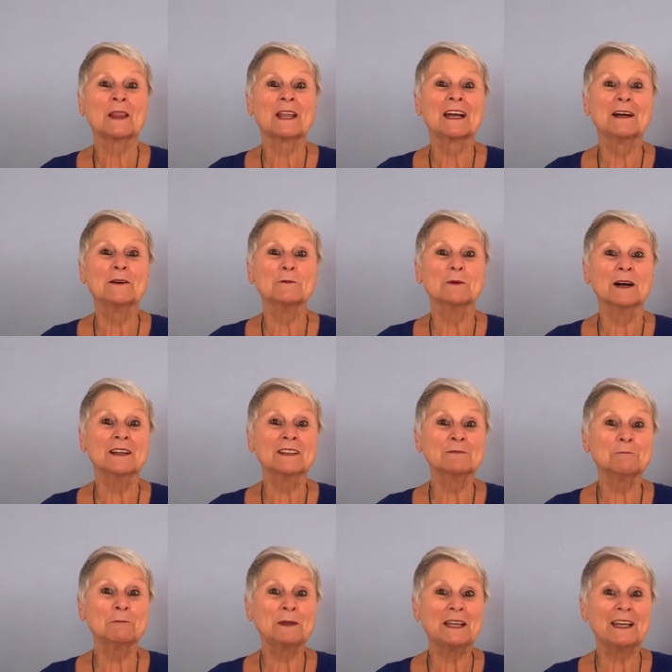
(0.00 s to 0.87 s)
1
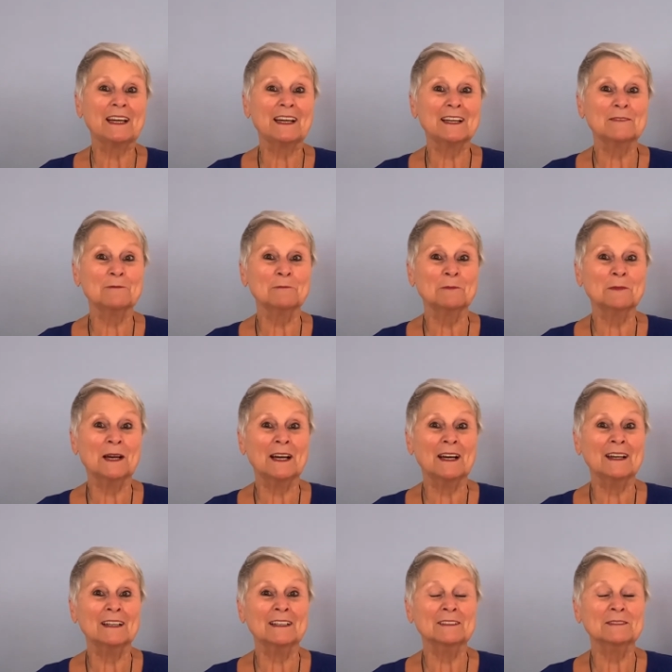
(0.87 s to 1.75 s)

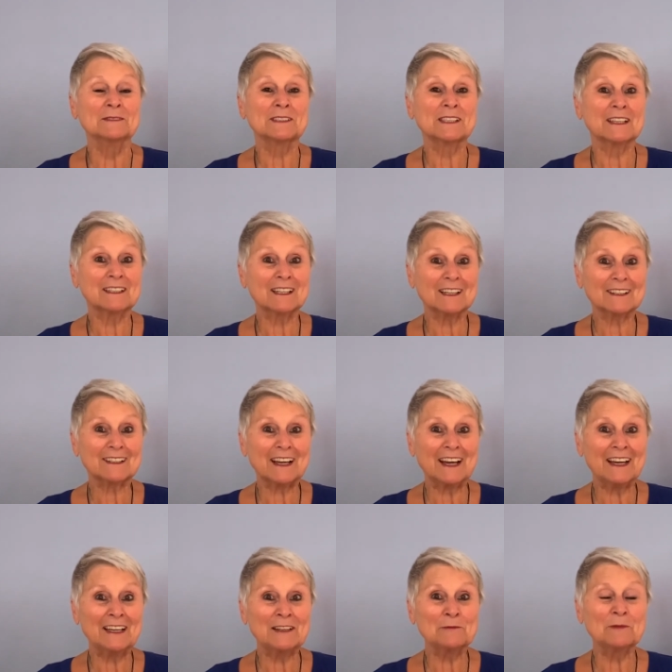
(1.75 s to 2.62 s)
p.m. Central
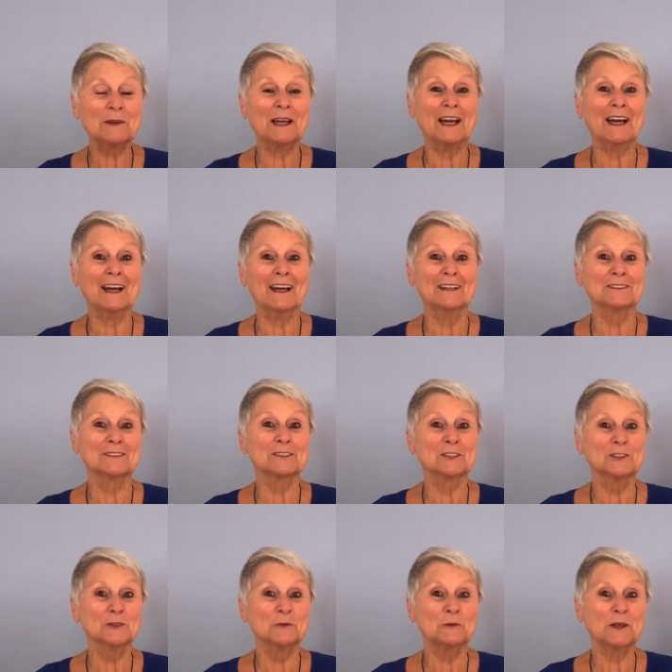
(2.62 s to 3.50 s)
time, and
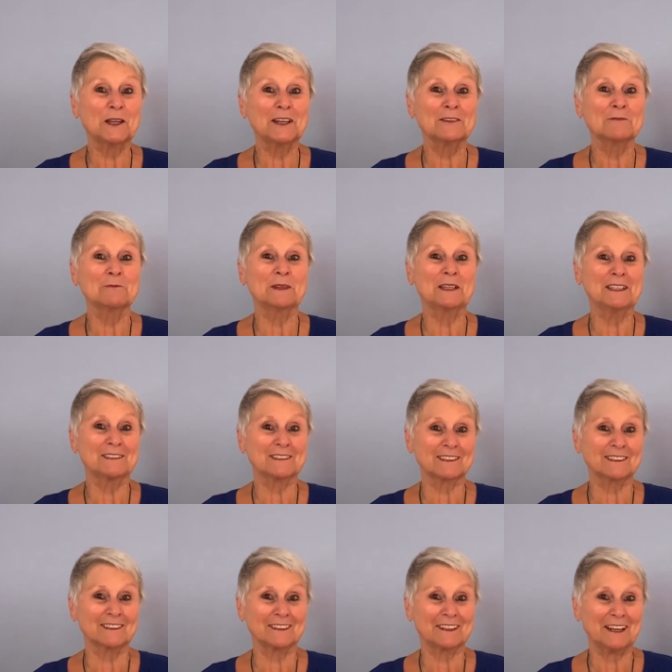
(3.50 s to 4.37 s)
2 p.m.
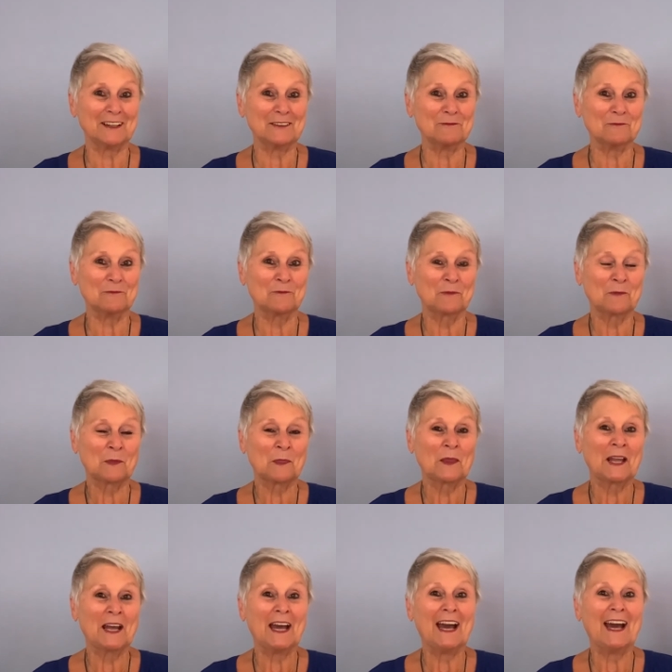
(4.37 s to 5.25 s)
Eastern time.
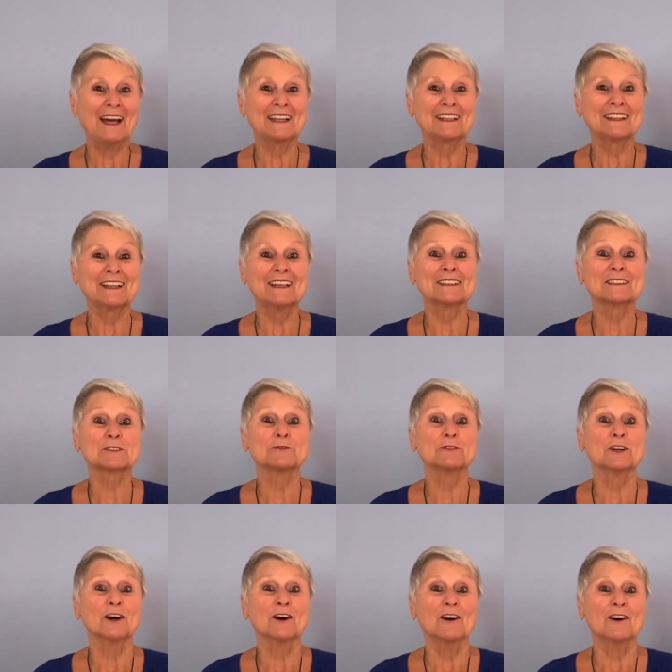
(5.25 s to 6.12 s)
And it's
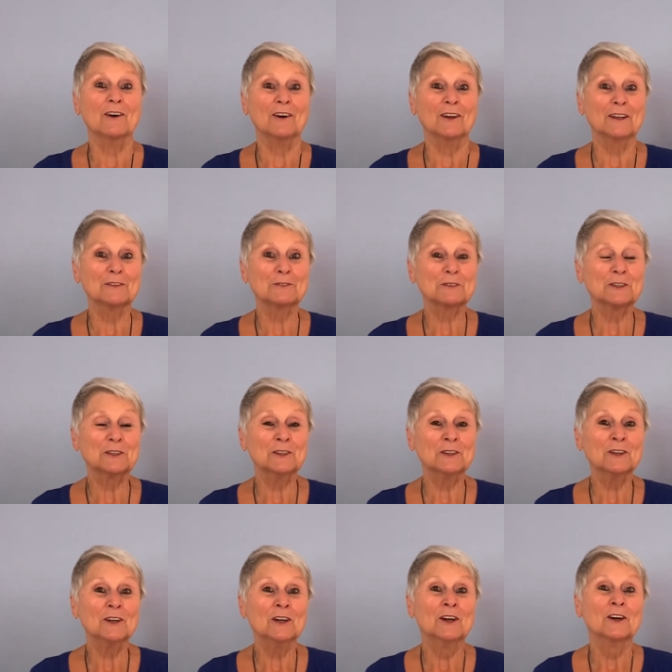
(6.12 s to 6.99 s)
for all of you
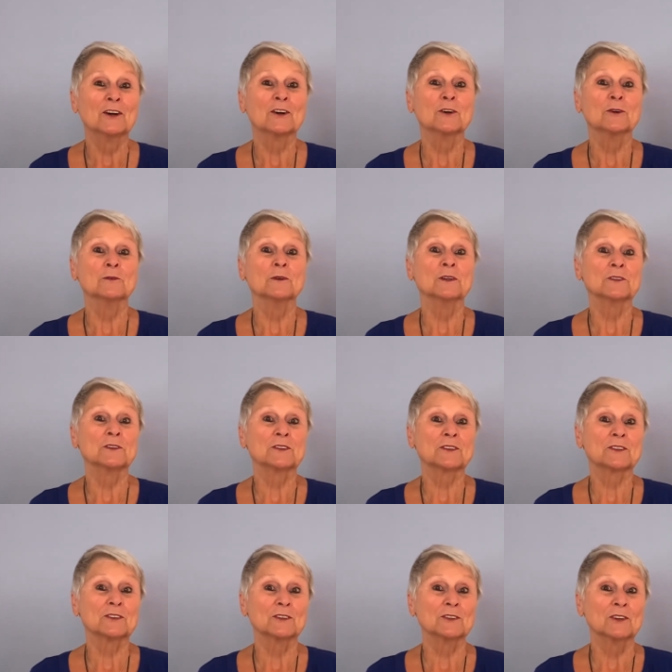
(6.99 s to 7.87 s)
who want
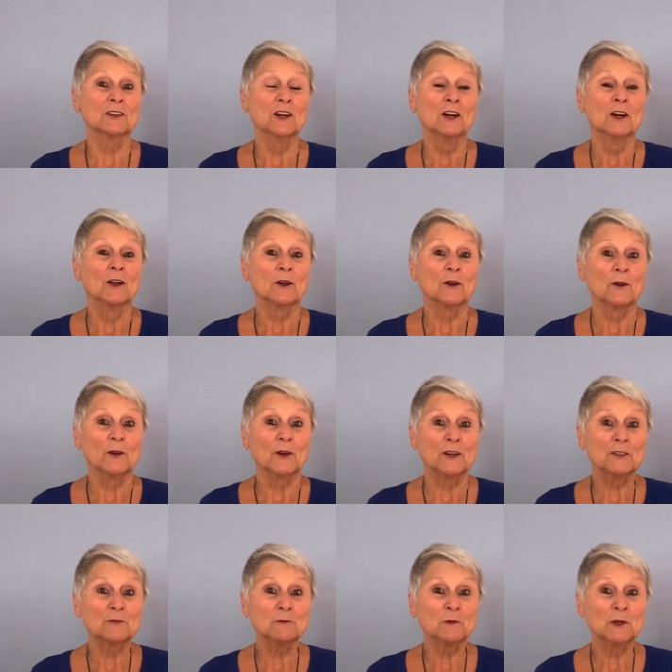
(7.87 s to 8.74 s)
to
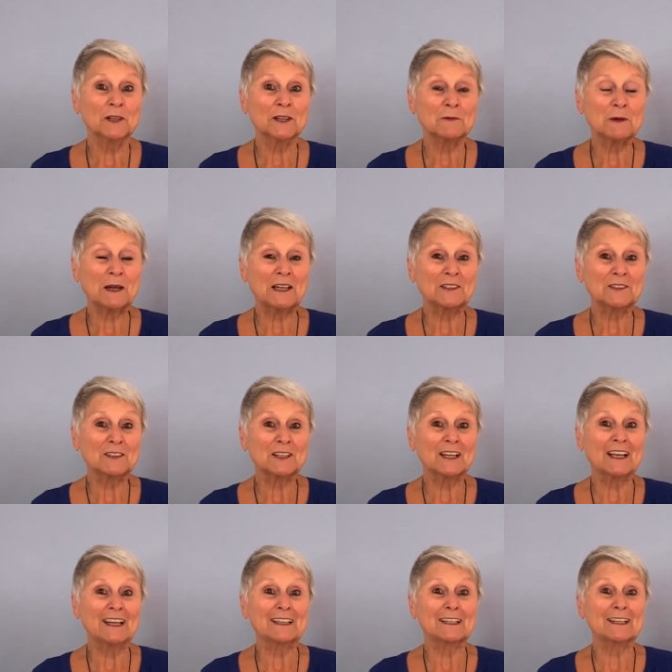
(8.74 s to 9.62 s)
learn more about the
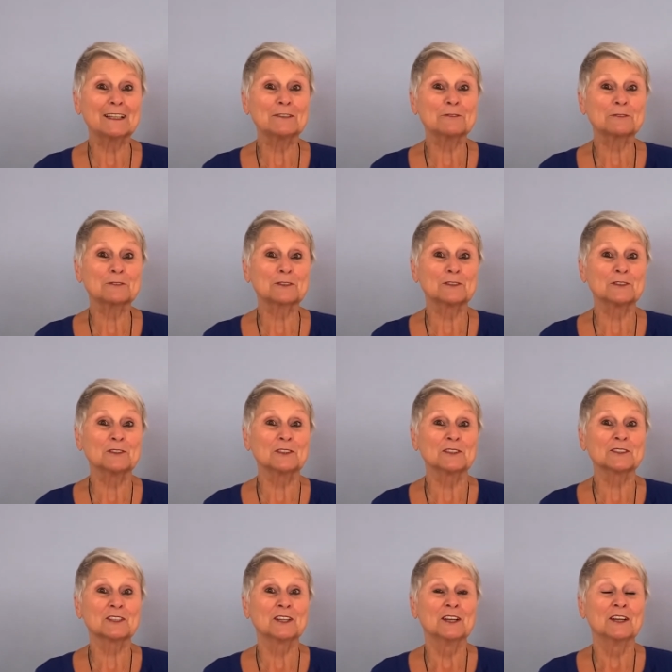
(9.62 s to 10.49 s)
Light Life tools.
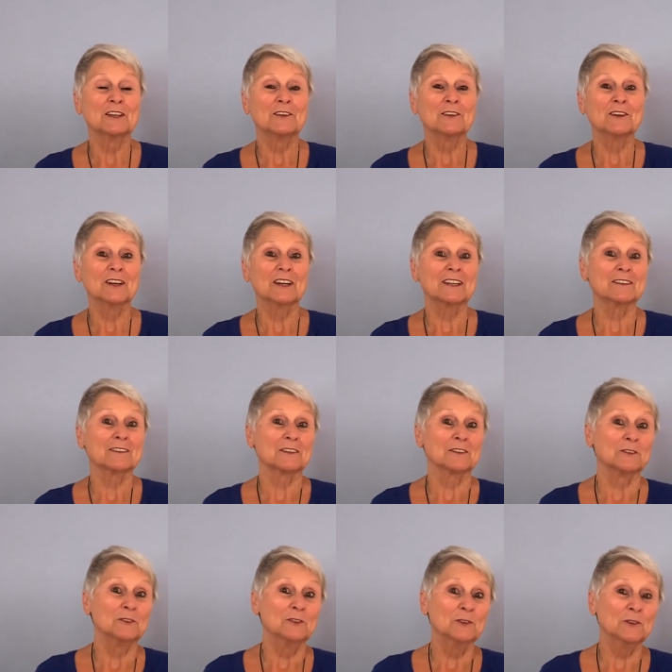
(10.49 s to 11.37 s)
You are either
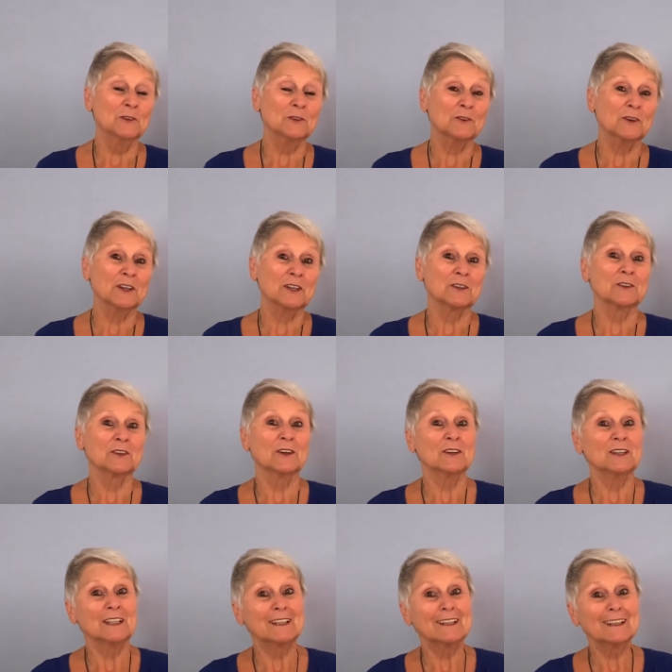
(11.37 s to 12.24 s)
new or you know a
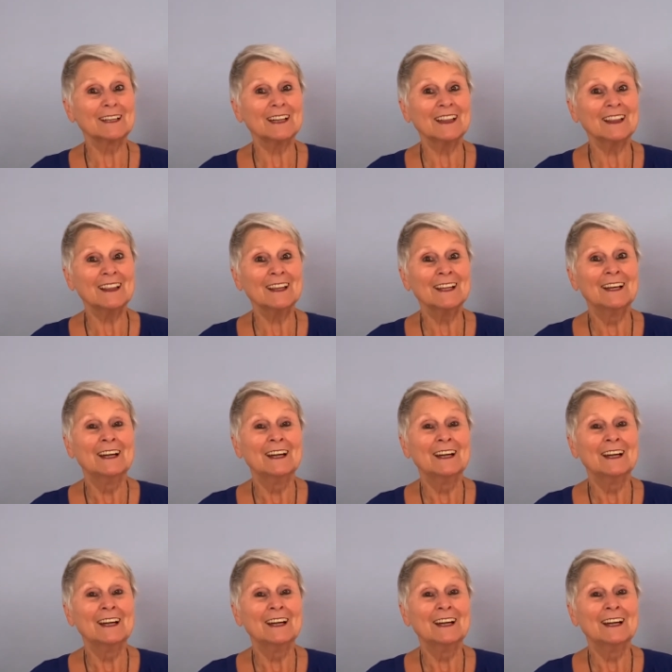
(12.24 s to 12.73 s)
little,